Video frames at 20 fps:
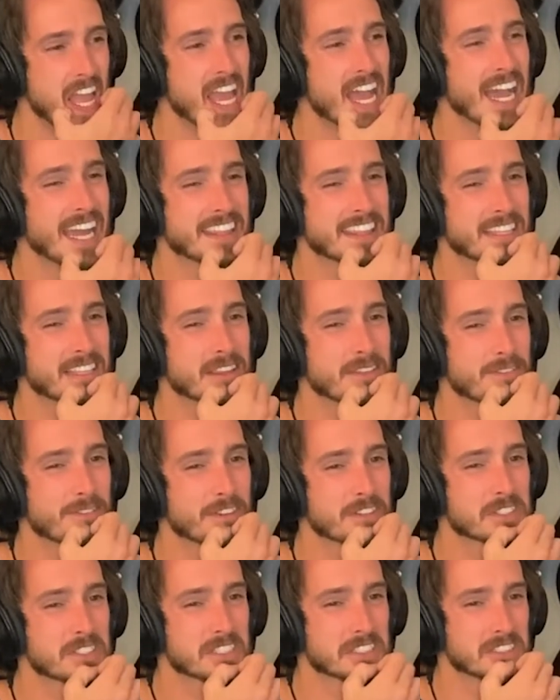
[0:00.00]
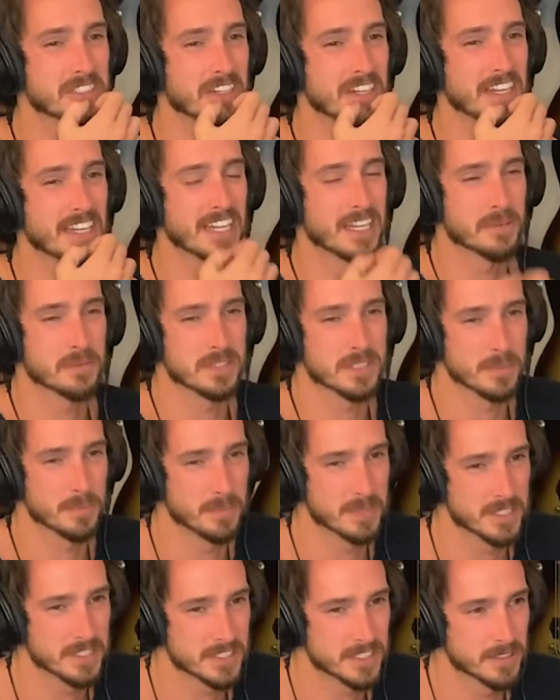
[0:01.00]
I think the first guitar I had was a
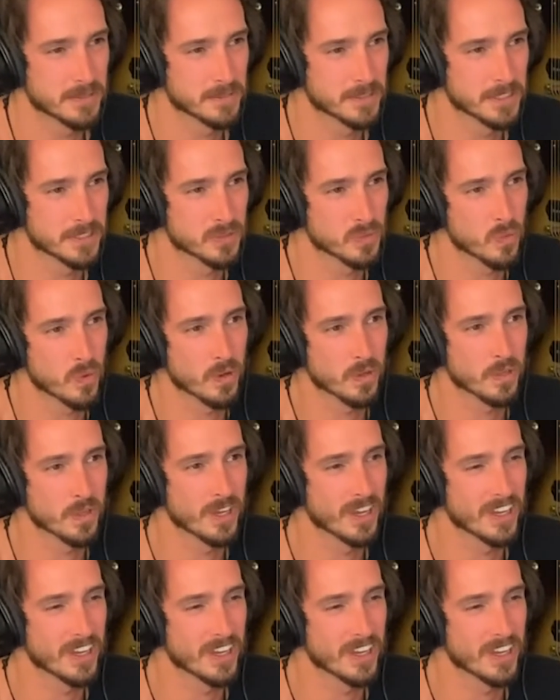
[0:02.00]
BC Rich Warlock.